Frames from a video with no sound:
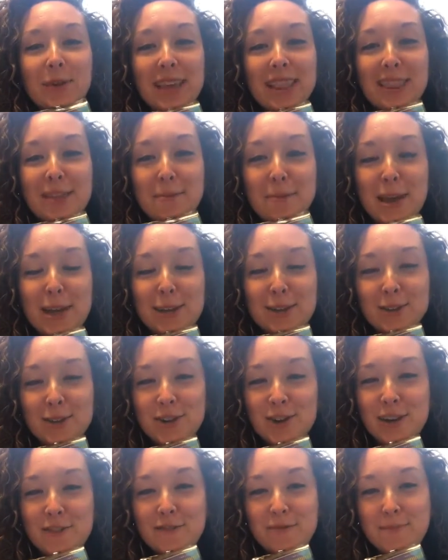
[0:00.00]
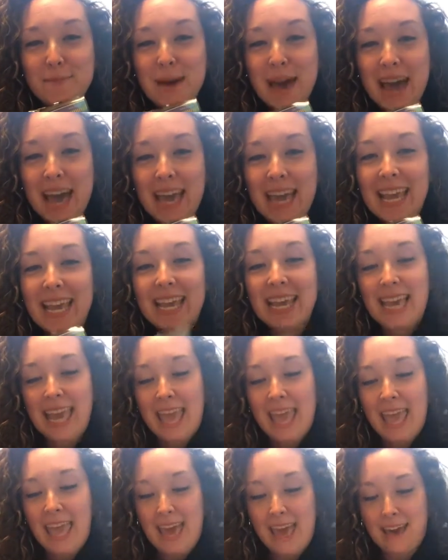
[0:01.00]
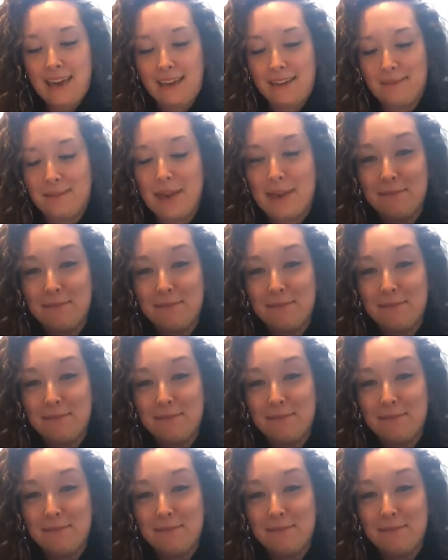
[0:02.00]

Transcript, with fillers: with the picture of Mike um,